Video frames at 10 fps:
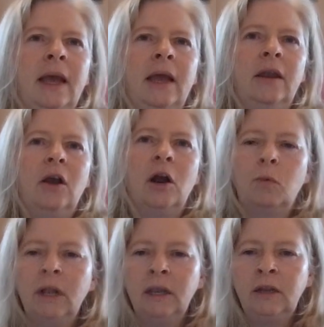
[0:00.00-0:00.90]
and
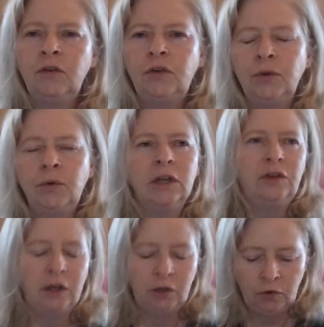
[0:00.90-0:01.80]
are willing to
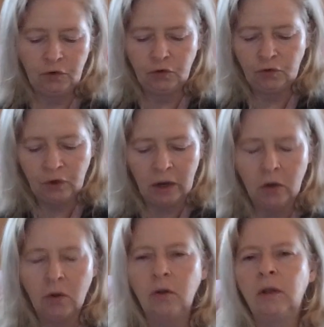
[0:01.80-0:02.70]
continue to
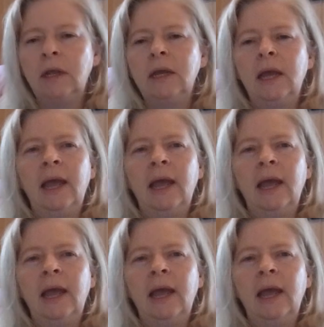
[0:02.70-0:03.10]
struggle